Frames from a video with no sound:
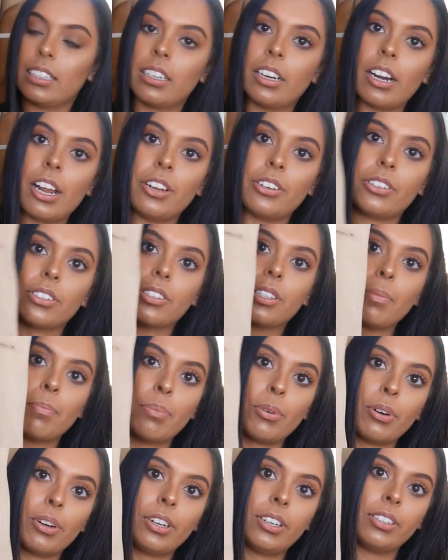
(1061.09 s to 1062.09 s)
I don't know, just the
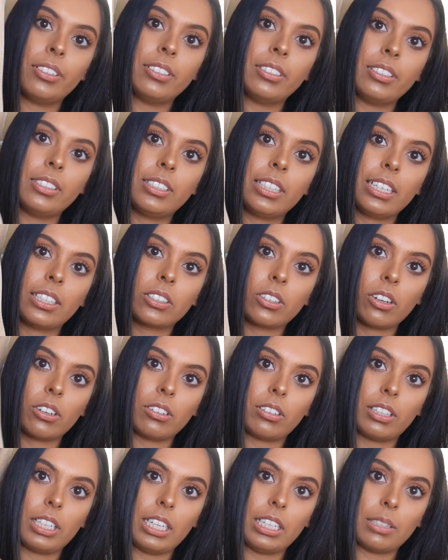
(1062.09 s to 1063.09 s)
buttons. It's
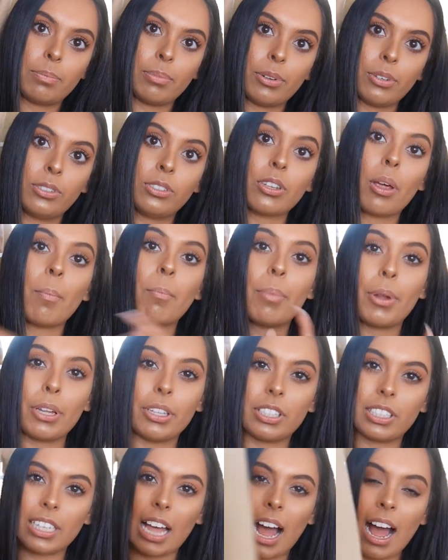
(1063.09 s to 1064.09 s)
got these buttons on
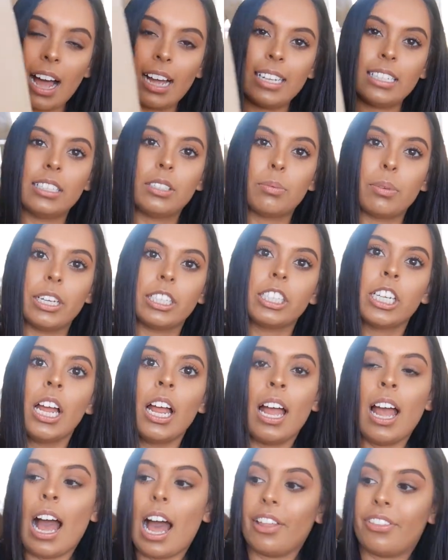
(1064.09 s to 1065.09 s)
both sides, which
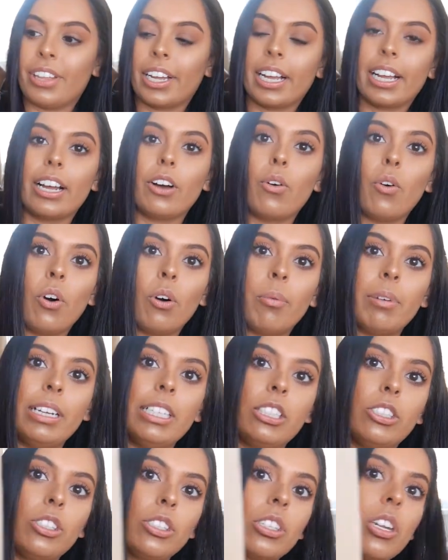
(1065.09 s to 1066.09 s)
I think
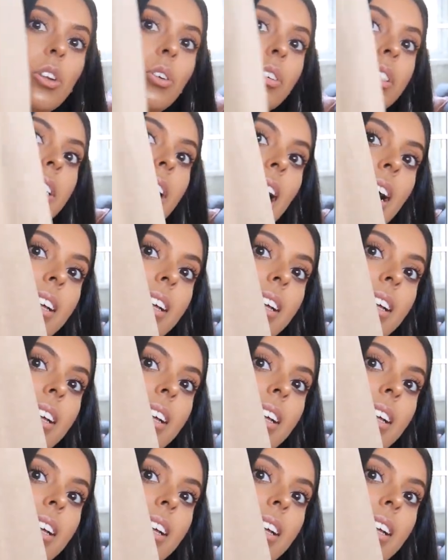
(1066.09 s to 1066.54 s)
always just looks